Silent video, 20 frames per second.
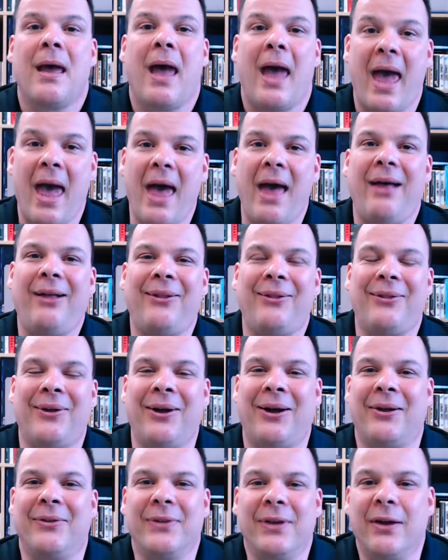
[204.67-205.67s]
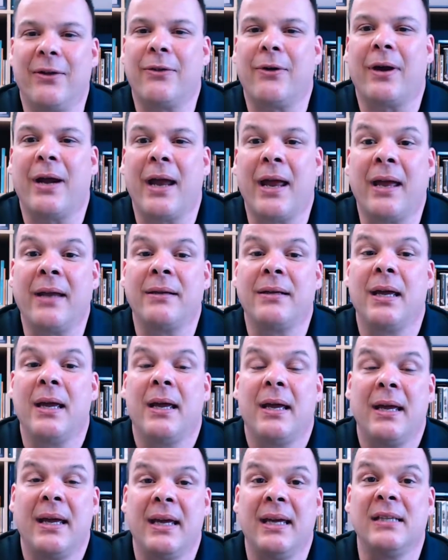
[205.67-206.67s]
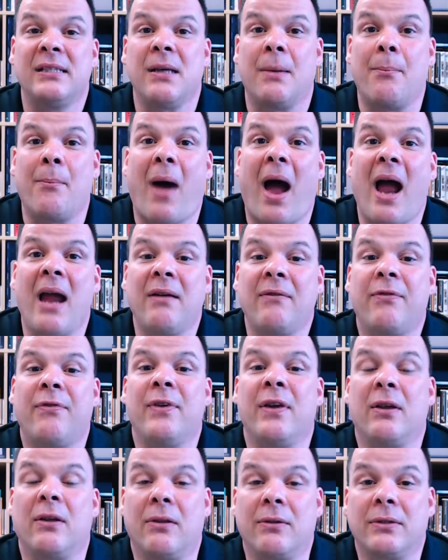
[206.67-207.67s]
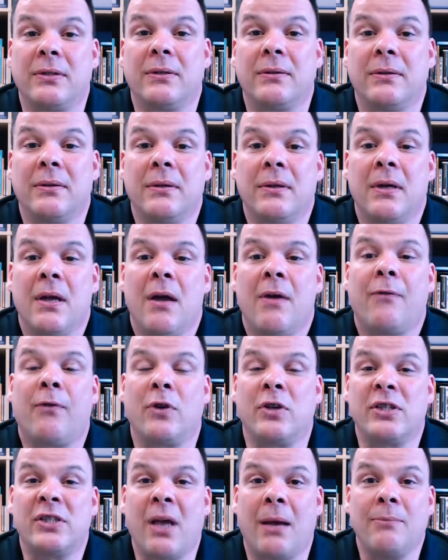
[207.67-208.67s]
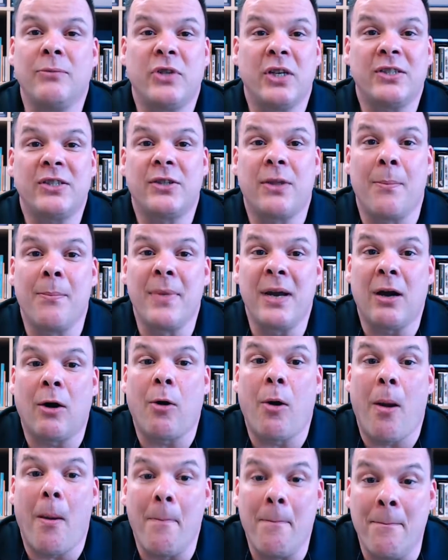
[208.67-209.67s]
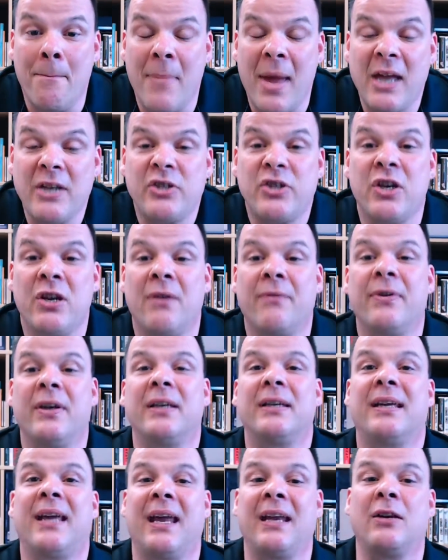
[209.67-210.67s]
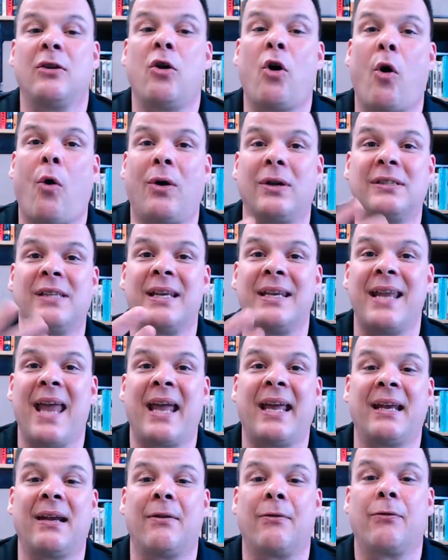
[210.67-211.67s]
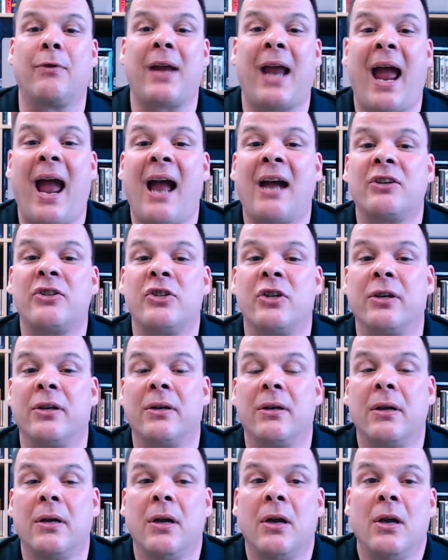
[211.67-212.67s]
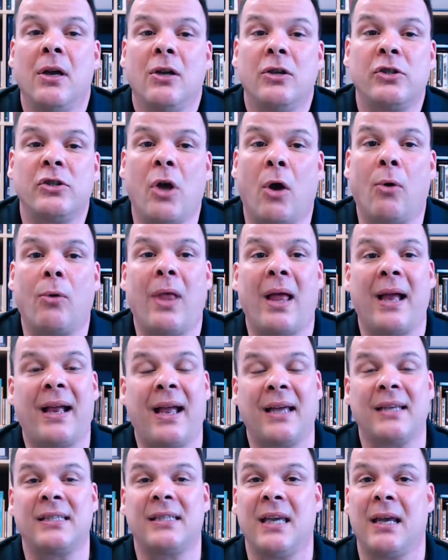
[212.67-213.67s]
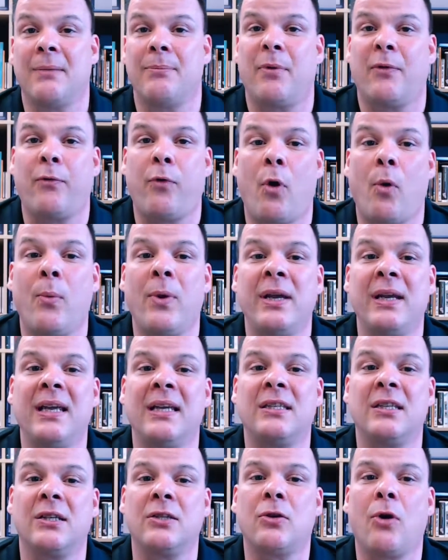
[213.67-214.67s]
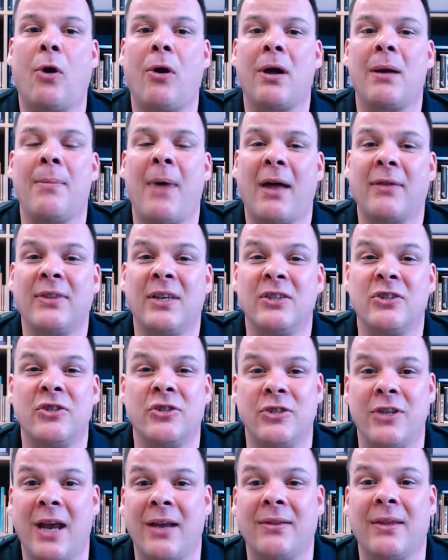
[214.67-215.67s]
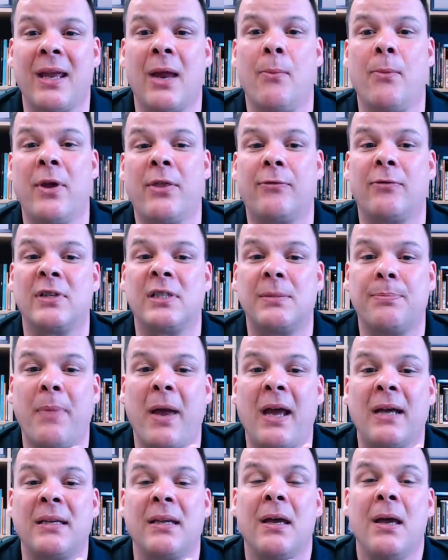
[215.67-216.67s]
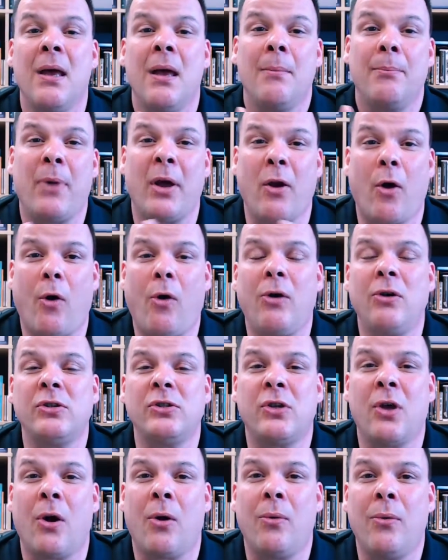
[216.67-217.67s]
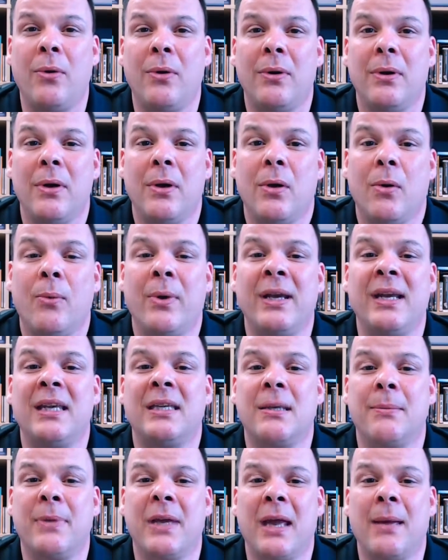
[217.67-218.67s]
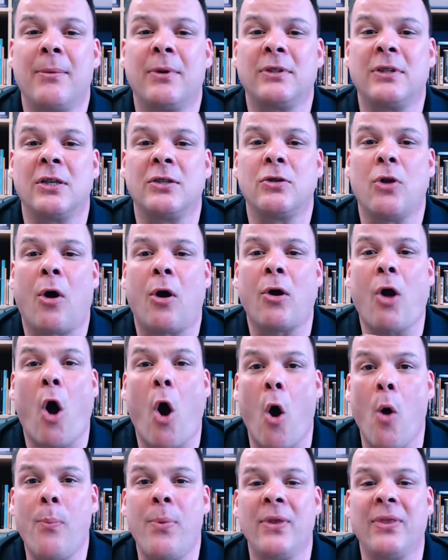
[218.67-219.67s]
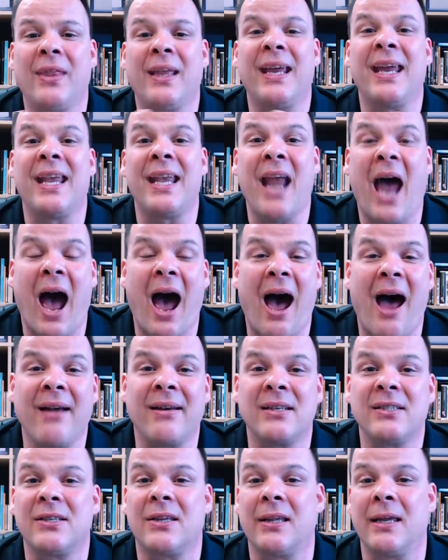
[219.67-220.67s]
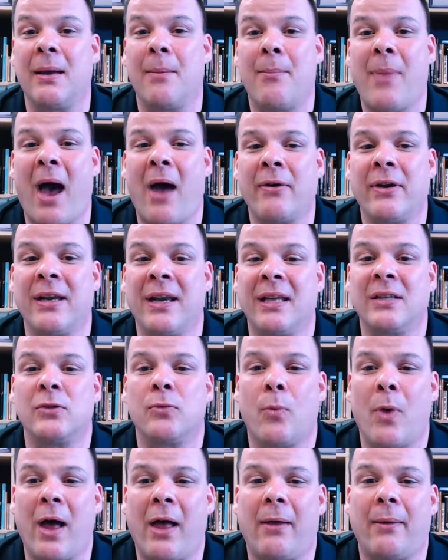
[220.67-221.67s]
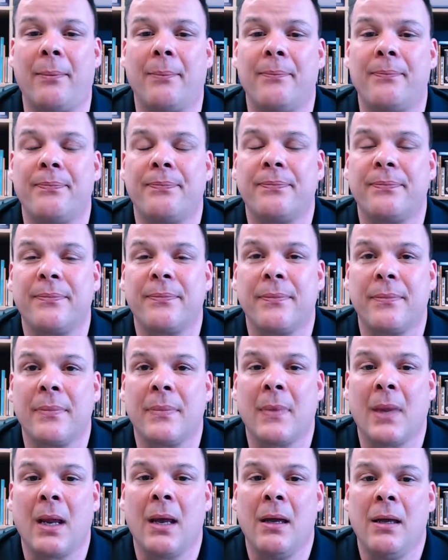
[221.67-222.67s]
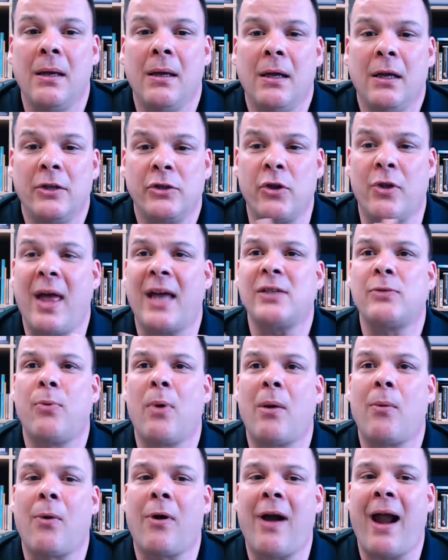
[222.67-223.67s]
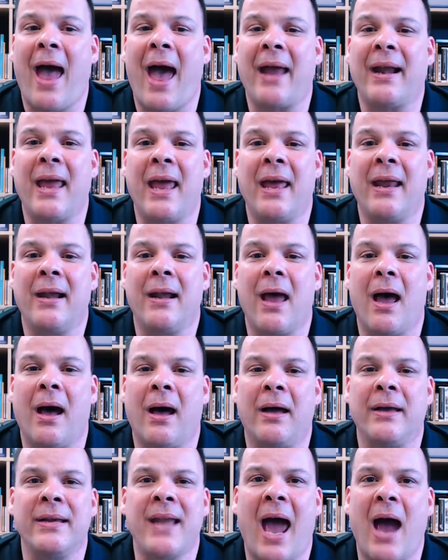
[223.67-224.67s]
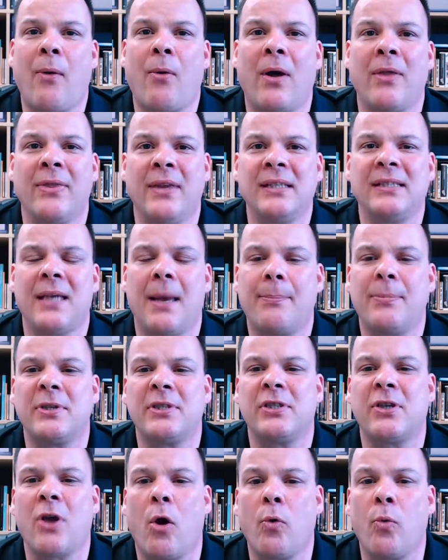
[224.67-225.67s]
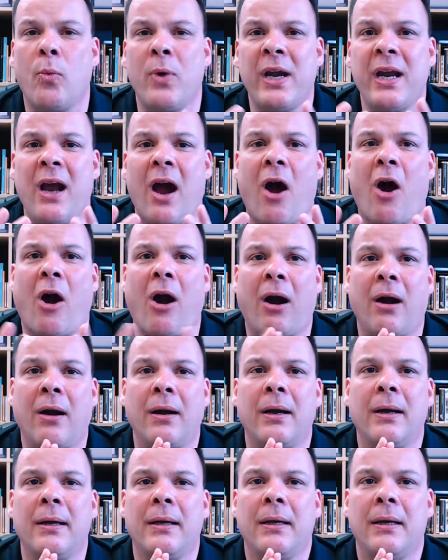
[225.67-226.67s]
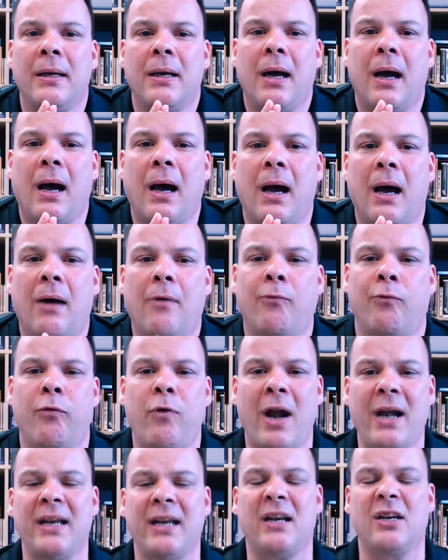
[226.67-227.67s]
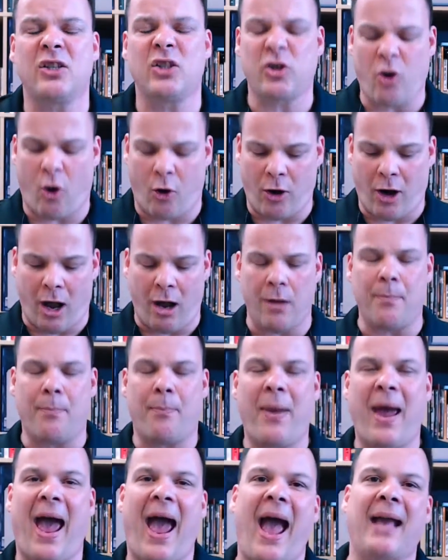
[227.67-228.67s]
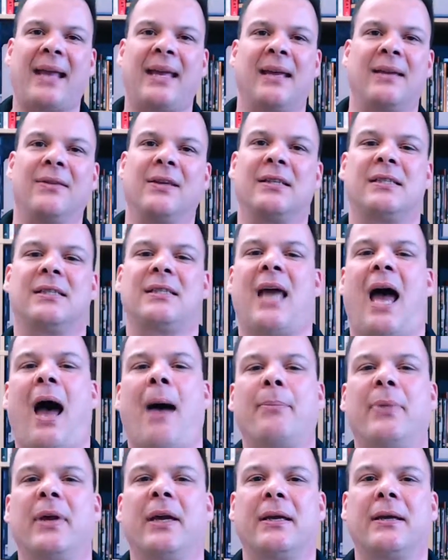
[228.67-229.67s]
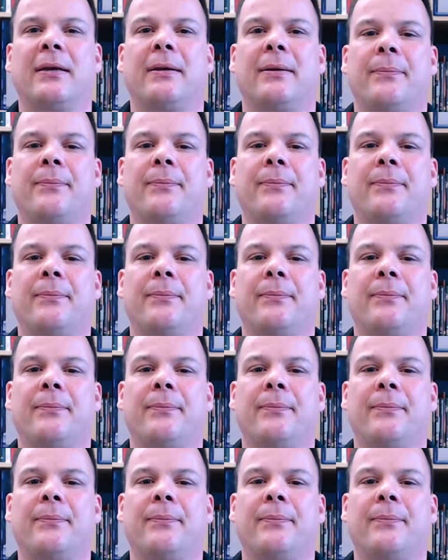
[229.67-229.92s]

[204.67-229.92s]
Hell, on the other hand, is a minefield. For some, just the mere mention of it can cause a negative reaction. So like I said before, we need to talk about this gently and with respect, but also we need to be able to talk openly and honestly about it as well. So that's where we're at. And now on this episode, we are ready to start unpacking this topic.